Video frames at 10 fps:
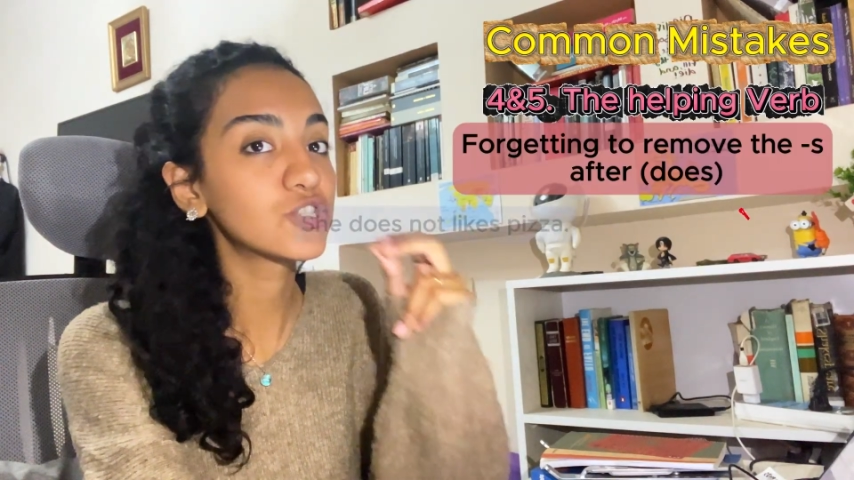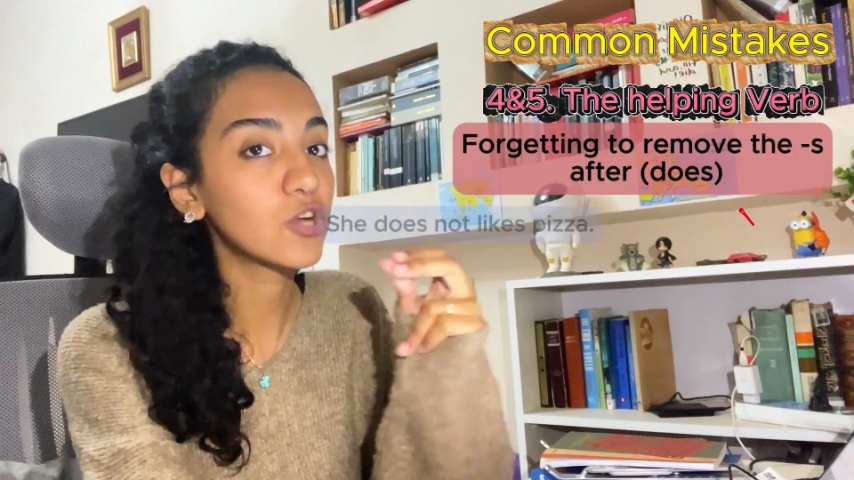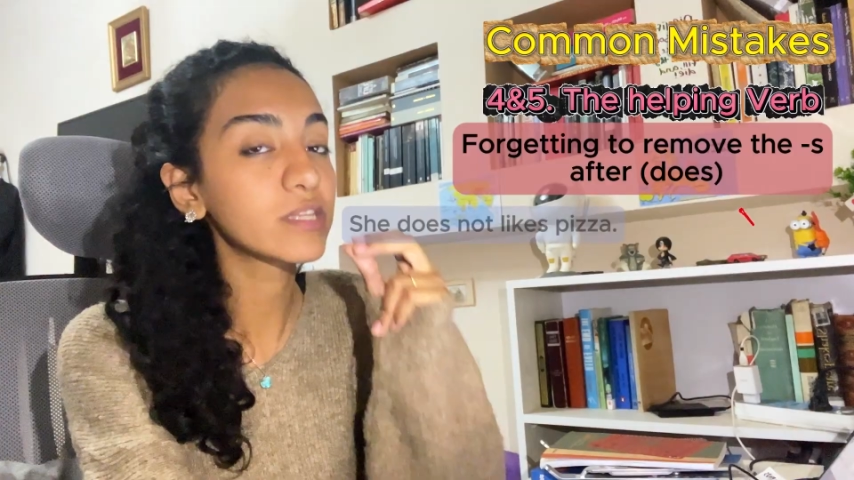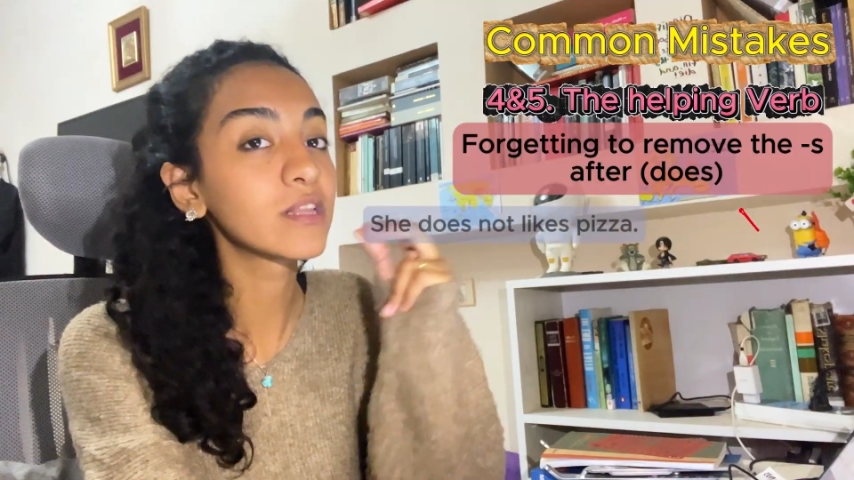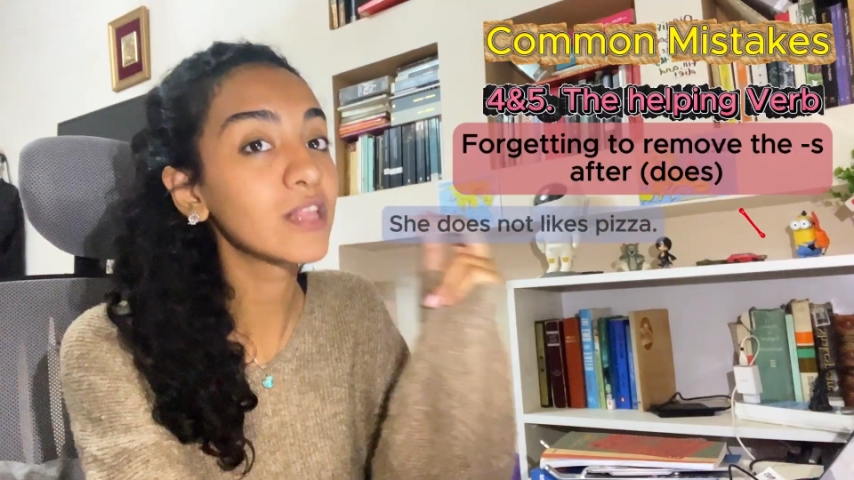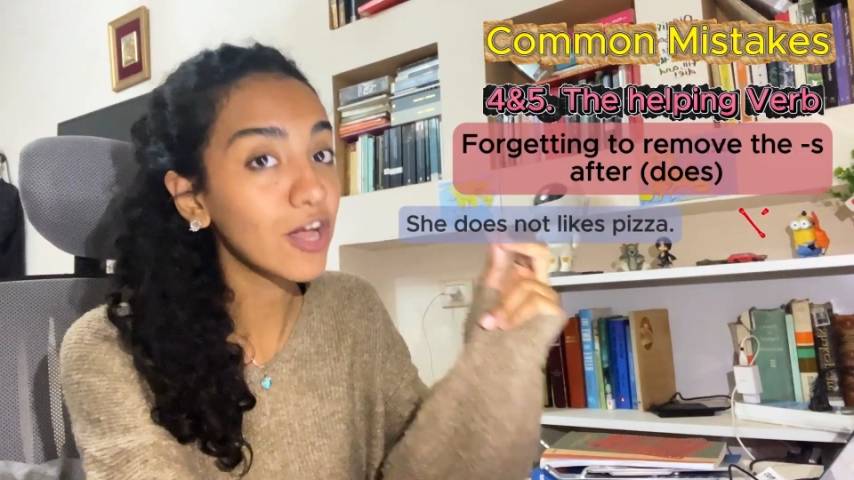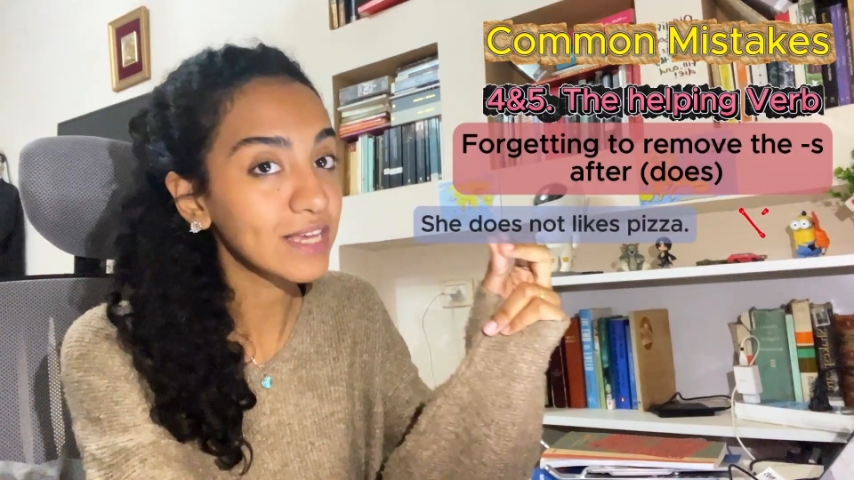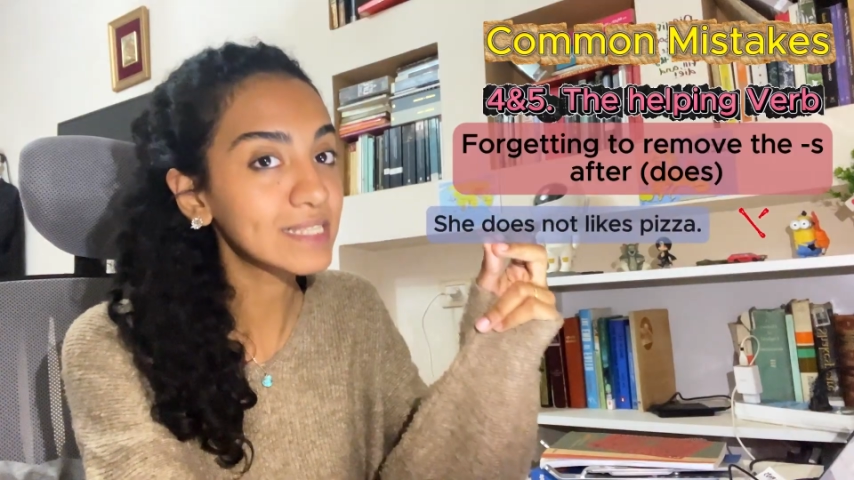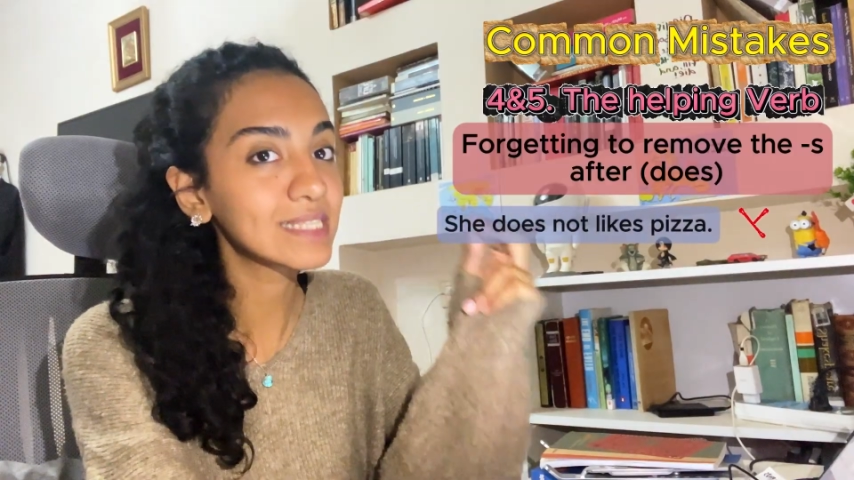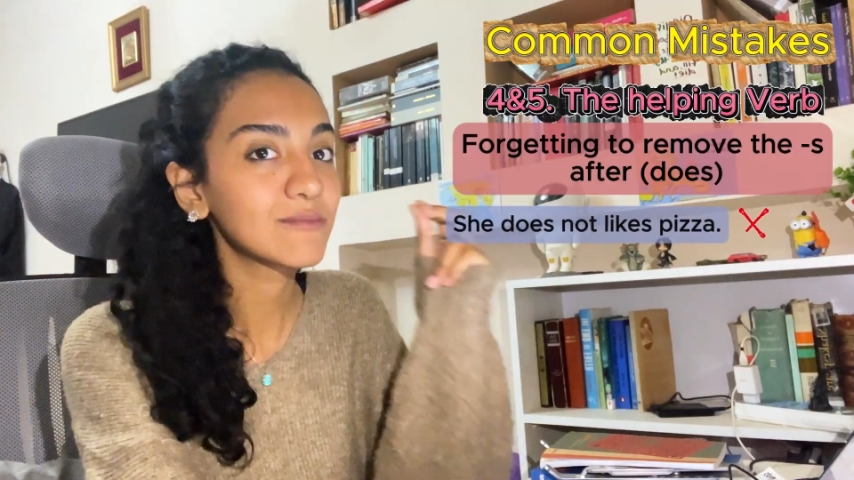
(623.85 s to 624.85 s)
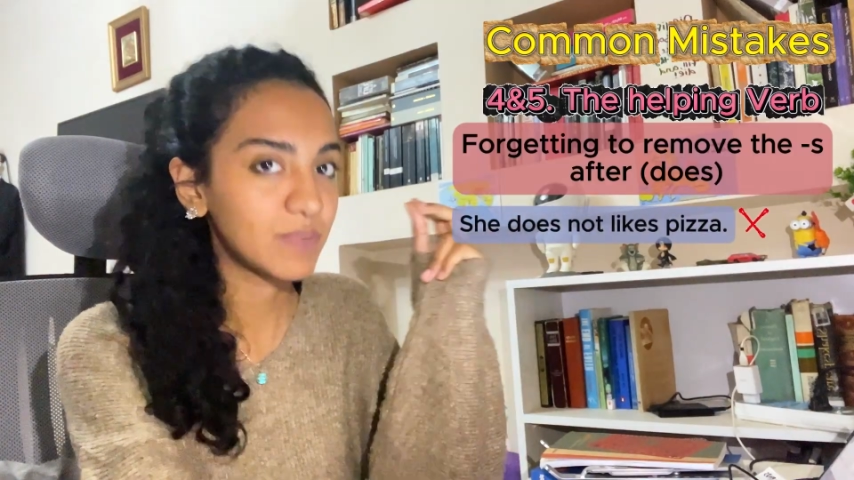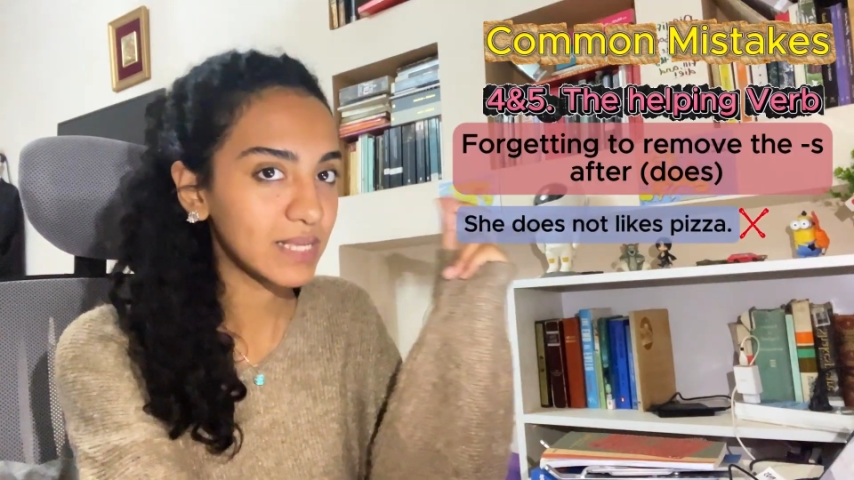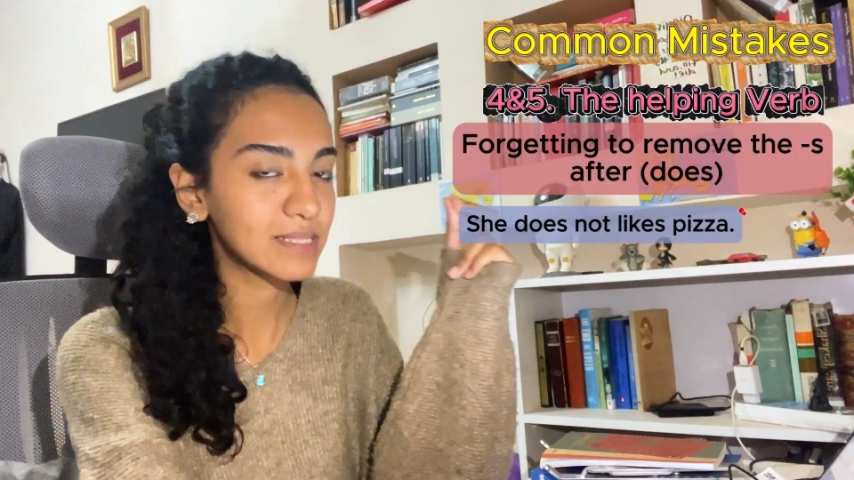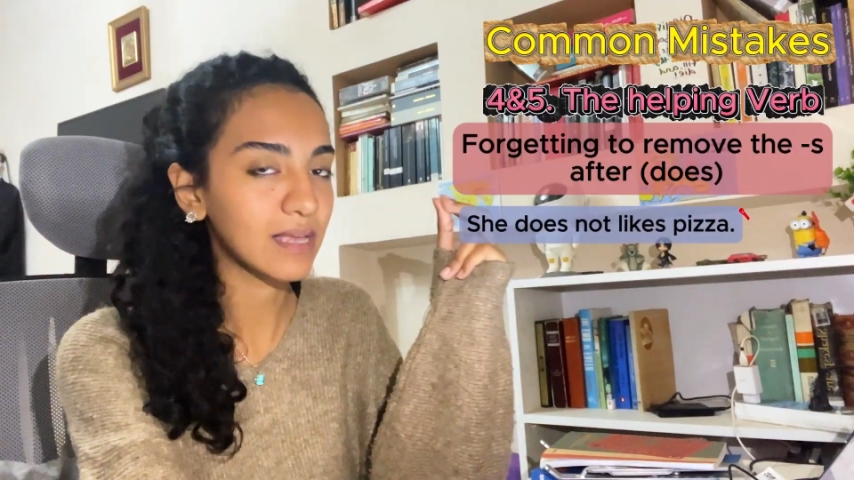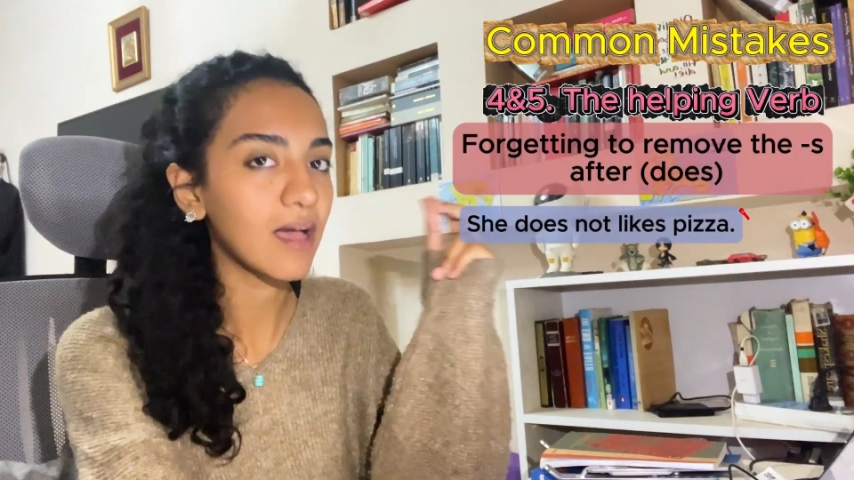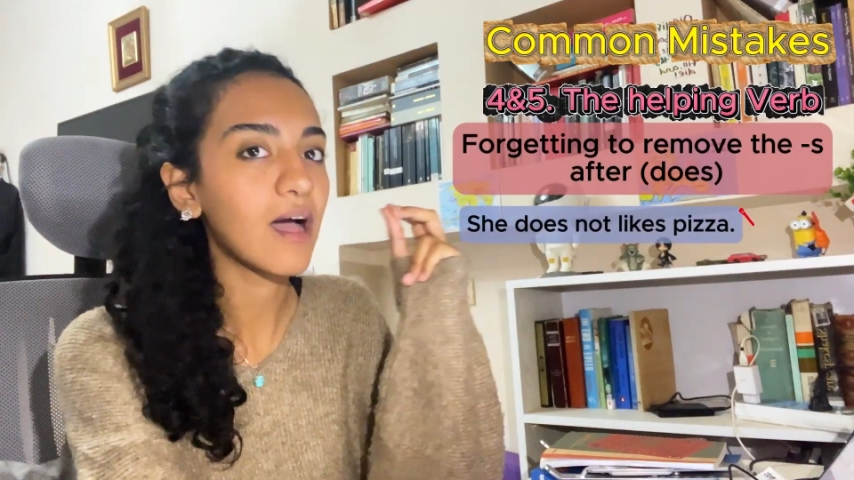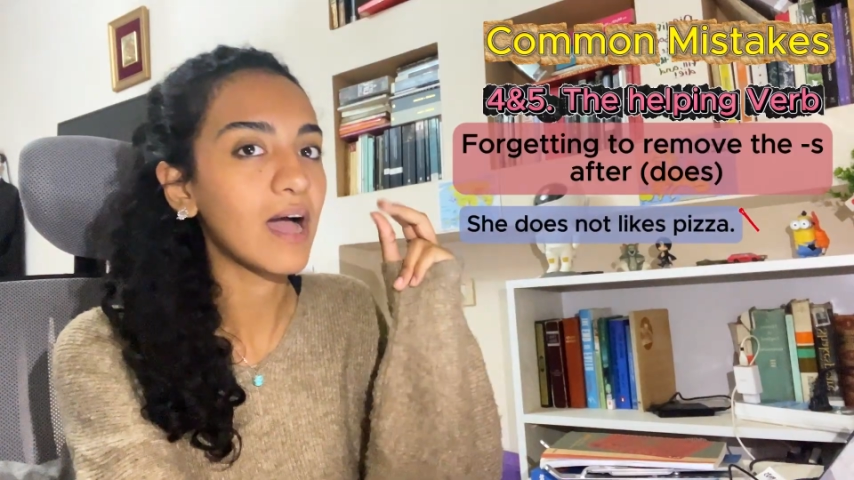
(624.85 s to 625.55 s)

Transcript: not likes pizza.